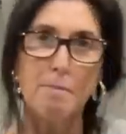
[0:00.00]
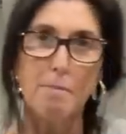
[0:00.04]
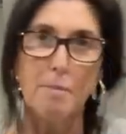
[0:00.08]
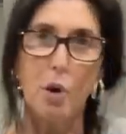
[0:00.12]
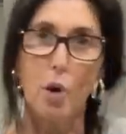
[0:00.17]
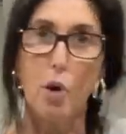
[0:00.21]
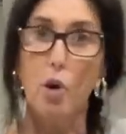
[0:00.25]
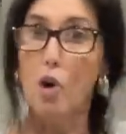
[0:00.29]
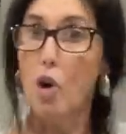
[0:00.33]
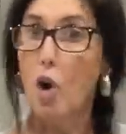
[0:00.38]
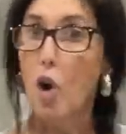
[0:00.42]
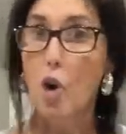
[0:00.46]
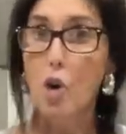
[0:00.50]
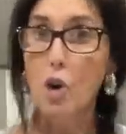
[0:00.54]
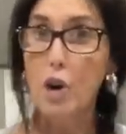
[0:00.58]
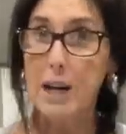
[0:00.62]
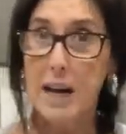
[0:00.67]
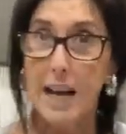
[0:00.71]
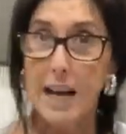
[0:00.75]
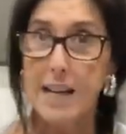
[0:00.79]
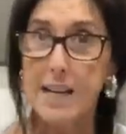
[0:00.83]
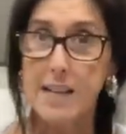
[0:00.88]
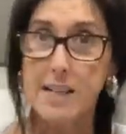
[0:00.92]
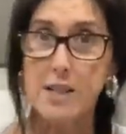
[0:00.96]
or
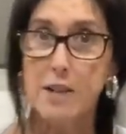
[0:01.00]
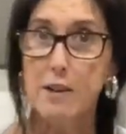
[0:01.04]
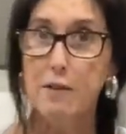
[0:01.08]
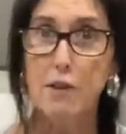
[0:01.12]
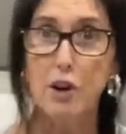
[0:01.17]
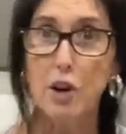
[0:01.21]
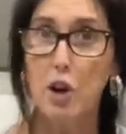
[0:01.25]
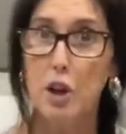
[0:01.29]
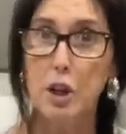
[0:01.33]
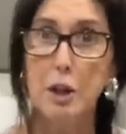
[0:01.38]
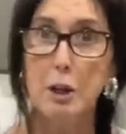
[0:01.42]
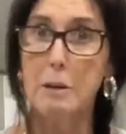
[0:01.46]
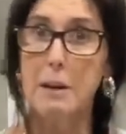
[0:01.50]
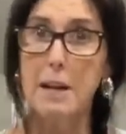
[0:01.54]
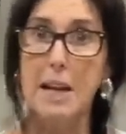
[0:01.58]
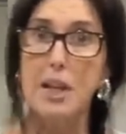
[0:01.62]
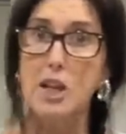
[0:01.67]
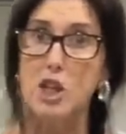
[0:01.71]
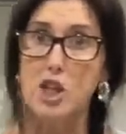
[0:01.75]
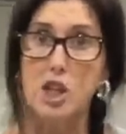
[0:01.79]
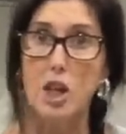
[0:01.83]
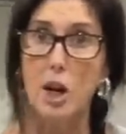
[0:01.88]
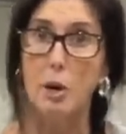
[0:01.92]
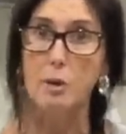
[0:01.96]
legs, if you've got your
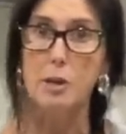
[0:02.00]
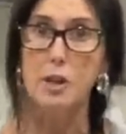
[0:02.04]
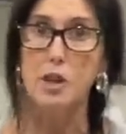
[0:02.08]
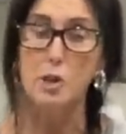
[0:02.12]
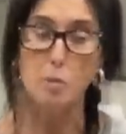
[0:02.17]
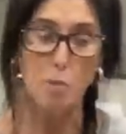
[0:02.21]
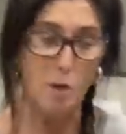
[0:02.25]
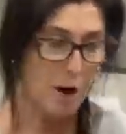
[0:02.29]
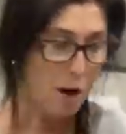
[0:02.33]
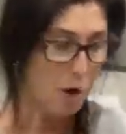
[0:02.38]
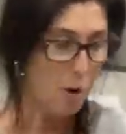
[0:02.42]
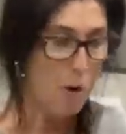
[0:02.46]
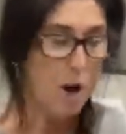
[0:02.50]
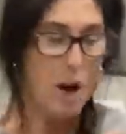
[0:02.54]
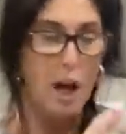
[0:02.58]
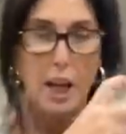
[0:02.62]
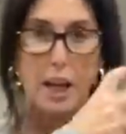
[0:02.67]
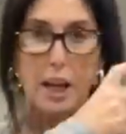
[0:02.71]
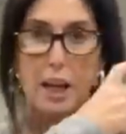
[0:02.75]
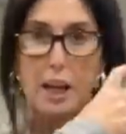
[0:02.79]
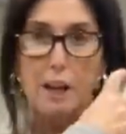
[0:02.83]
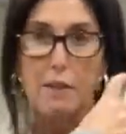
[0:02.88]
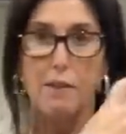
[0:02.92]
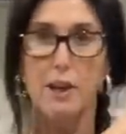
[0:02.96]
legs showing as well,
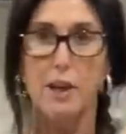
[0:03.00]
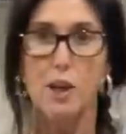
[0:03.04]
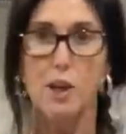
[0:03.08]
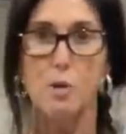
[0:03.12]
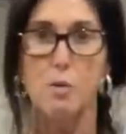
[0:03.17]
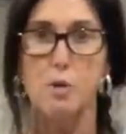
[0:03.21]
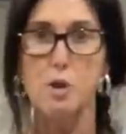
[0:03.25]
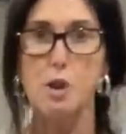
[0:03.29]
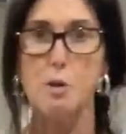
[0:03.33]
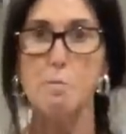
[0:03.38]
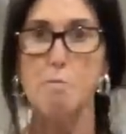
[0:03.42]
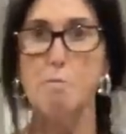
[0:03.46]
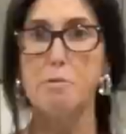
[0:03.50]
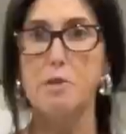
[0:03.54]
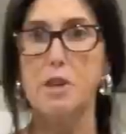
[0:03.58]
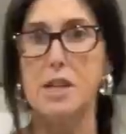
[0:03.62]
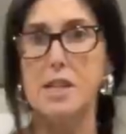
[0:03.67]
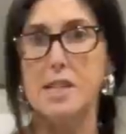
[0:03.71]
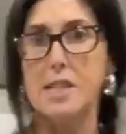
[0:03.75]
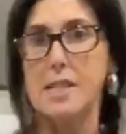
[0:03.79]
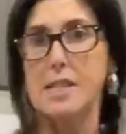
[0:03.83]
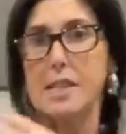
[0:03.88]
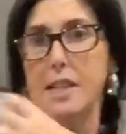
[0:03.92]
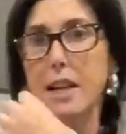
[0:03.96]
give it a little
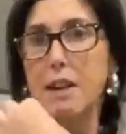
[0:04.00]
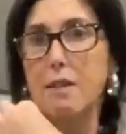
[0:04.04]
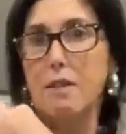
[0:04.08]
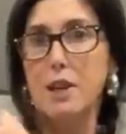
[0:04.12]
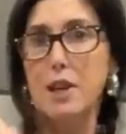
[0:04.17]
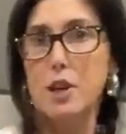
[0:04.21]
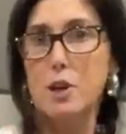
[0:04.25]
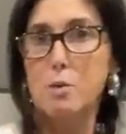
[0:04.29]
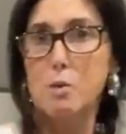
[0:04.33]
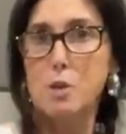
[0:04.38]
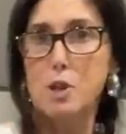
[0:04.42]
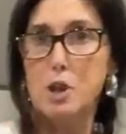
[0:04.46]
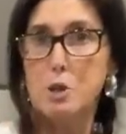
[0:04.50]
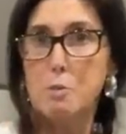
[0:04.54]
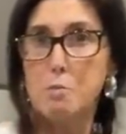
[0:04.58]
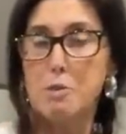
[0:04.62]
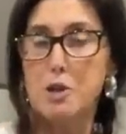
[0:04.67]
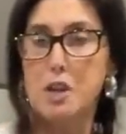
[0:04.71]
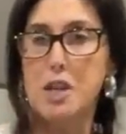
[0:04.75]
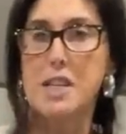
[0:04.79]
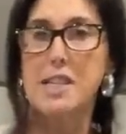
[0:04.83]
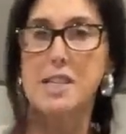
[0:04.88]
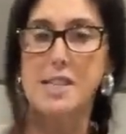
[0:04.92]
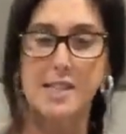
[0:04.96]

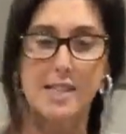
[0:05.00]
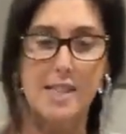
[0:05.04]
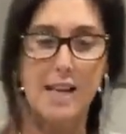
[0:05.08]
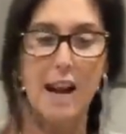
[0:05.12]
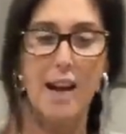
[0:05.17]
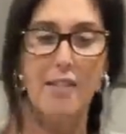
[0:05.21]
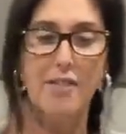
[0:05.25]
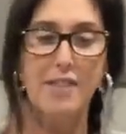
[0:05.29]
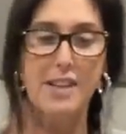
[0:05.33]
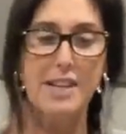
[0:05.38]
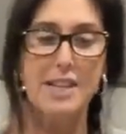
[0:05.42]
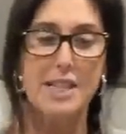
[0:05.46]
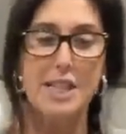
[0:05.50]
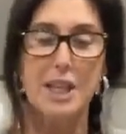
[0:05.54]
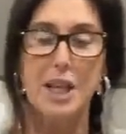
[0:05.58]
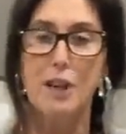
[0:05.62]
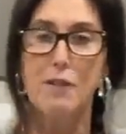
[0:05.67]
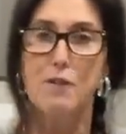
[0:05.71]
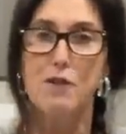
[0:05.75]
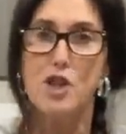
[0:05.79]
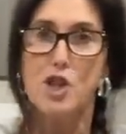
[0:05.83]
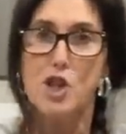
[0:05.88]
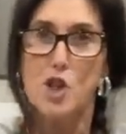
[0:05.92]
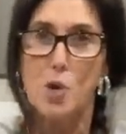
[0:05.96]
spritz, and this
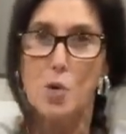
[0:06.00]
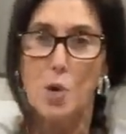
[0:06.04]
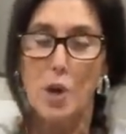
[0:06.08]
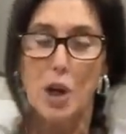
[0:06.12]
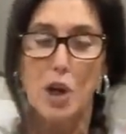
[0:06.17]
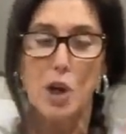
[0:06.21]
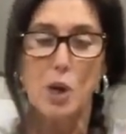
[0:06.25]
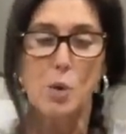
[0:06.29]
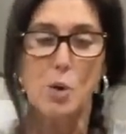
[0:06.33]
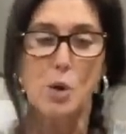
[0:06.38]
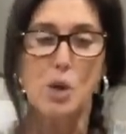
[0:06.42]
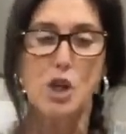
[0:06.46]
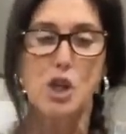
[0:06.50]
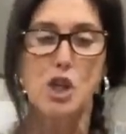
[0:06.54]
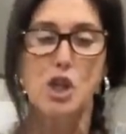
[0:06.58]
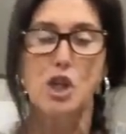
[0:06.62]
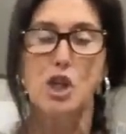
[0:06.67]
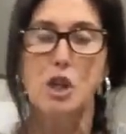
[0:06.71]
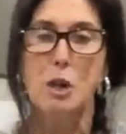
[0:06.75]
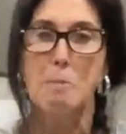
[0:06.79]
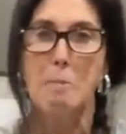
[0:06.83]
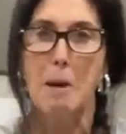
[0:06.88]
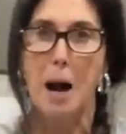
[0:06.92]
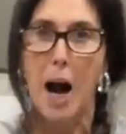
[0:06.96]
gives you a little
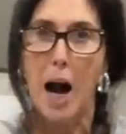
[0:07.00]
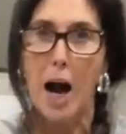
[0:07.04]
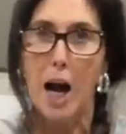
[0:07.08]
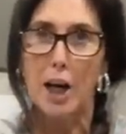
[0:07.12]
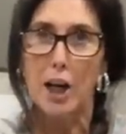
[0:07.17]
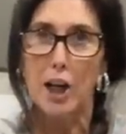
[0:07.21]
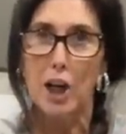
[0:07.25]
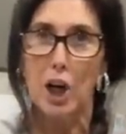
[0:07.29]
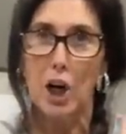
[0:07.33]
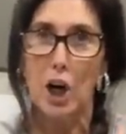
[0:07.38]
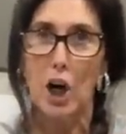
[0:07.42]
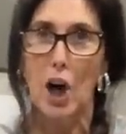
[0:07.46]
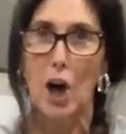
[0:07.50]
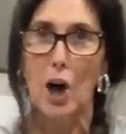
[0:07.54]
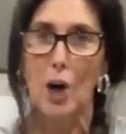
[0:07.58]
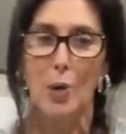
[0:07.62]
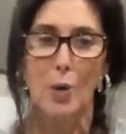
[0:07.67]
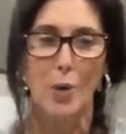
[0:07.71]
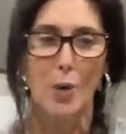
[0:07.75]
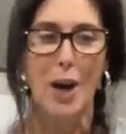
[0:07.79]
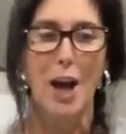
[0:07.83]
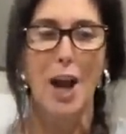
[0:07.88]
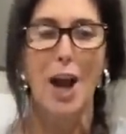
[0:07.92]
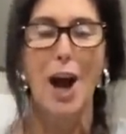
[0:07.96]
shimmer and a
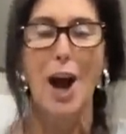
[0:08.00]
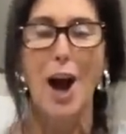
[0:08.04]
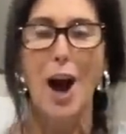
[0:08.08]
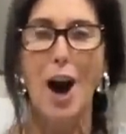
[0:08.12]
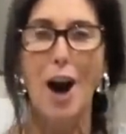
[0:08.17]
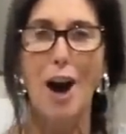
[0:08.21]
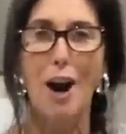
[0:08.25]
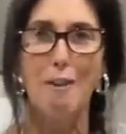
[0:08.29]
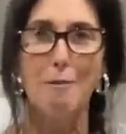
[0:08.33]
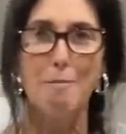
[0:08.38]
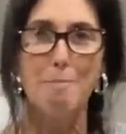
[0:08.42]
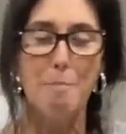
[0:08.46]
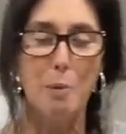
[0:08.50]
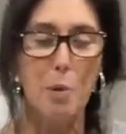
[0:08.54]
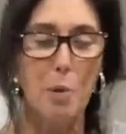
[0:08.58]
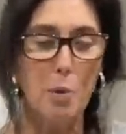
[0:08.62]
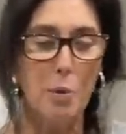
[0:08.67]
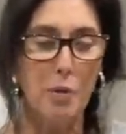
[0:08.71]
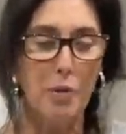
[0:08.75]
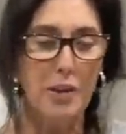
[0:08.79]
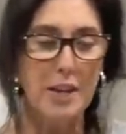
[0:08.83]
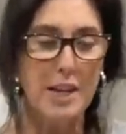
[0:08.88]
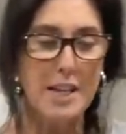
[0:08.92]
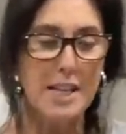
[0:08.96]
glow. I
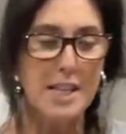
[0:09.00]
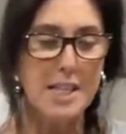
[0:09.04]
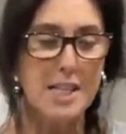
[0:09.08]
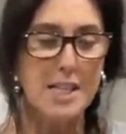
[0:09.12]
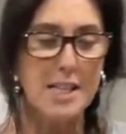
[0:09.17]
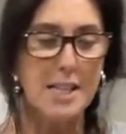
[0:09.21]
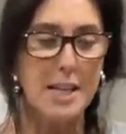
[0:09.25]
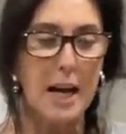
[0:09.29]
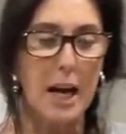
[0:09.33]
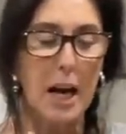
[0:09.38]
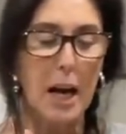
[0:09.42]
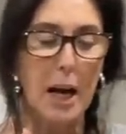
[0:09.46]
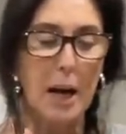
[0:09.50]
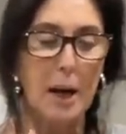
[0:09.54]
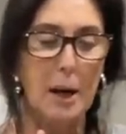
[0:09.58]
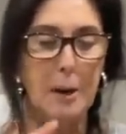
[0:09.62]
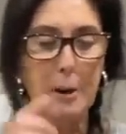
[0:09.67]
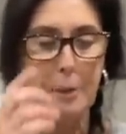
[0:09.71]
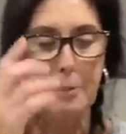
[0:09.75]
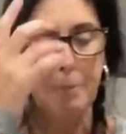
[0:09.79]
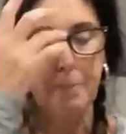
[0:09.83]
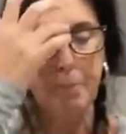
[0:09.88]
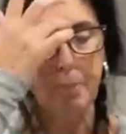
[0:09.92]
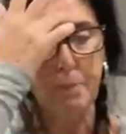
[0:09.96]
bought these
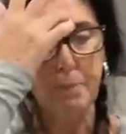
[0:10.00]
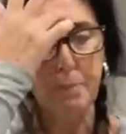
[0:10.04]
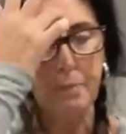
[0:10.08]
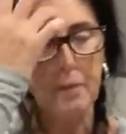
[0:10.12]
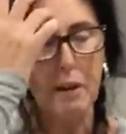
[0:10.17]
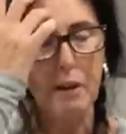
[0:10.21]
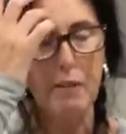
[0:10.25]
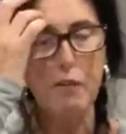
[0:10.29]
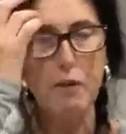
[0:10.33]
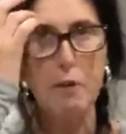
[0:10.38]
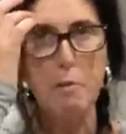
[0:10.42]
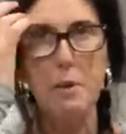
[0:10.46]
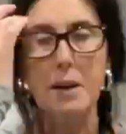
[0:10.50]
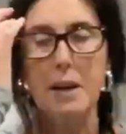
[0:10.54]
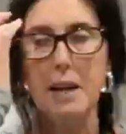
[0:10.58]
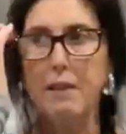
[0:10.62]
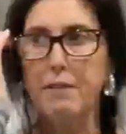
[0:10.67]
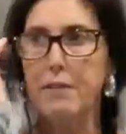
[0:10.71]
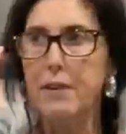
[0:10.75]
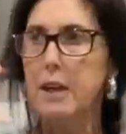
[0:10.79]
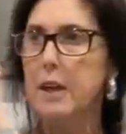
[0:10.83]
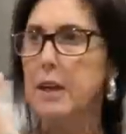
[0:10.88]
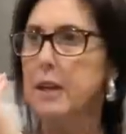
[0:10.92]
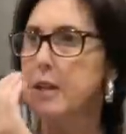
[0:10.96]
from
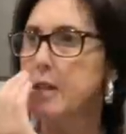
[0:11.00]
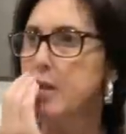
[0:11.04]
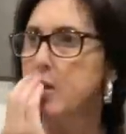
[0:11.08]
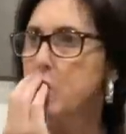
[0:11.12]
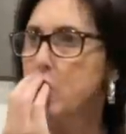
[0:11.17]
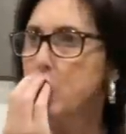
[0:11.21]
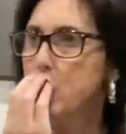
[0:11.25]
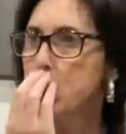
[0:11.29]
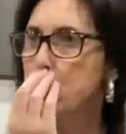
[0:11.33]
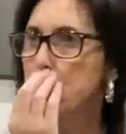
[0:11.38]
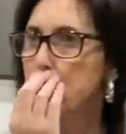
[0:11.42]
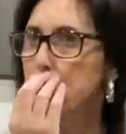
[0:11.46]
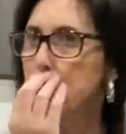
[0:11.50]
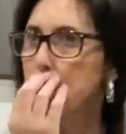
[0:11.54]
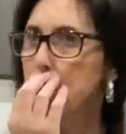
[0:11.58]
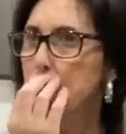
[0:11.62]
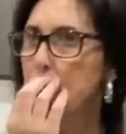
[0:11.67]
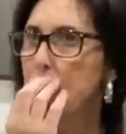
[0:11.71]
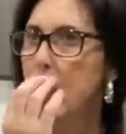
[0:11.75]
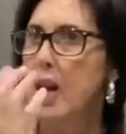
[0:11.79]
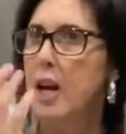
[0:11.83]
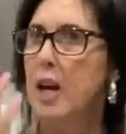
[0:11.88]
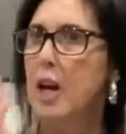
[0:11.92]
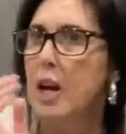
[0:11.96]
another
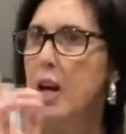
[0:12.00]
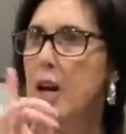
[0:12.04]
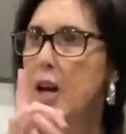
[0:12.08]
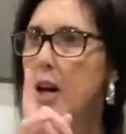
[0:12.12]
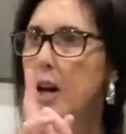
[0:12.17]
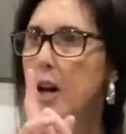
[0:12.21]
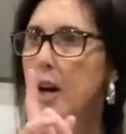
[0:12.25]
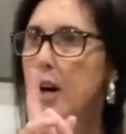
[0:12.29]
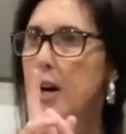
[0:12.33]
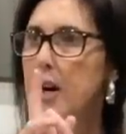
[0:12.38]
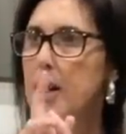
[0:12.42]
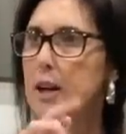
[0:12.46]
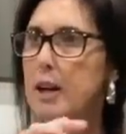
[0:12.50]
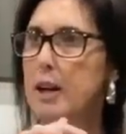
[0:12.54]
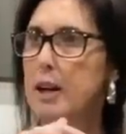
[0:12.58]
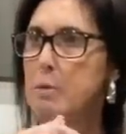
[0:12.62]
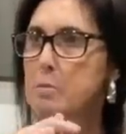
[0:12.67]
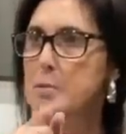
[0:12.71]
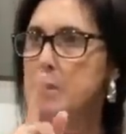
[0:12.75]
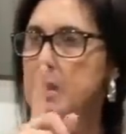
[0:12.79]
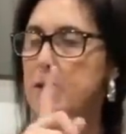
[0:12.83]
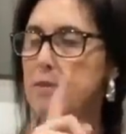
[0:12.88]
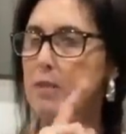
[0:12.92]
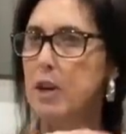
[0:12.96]
store. It
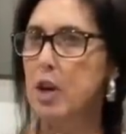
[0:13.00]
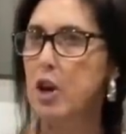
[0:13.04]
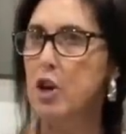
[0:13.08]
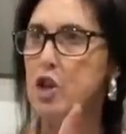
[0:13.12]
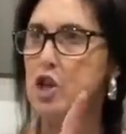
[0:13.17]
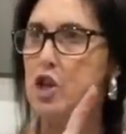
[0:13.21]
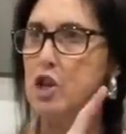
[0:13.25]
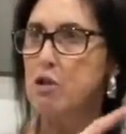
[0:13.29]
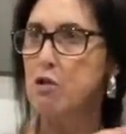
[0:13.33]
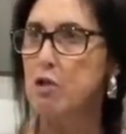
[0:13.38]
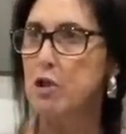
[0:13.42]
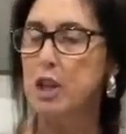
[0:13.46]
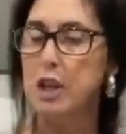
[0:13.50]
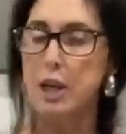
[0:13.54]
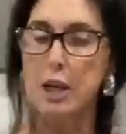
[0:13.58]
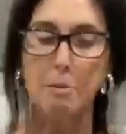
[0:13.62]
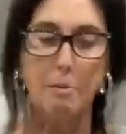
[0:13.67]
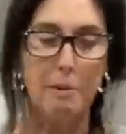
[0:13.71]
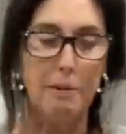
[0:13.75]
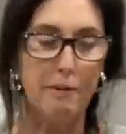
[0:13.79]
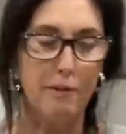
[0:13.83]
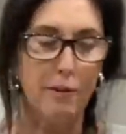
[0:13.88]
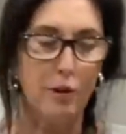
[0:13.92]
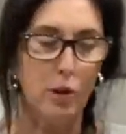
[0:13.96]
was either last year or the year
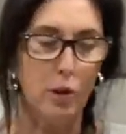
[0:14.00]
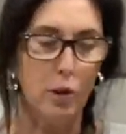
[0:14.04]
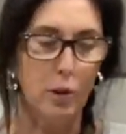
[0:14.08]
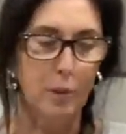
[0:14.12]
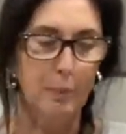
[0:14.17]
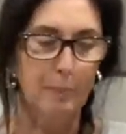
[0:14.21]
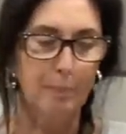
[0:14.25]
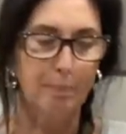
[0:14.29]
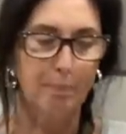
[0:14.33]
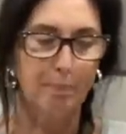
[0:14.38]
before,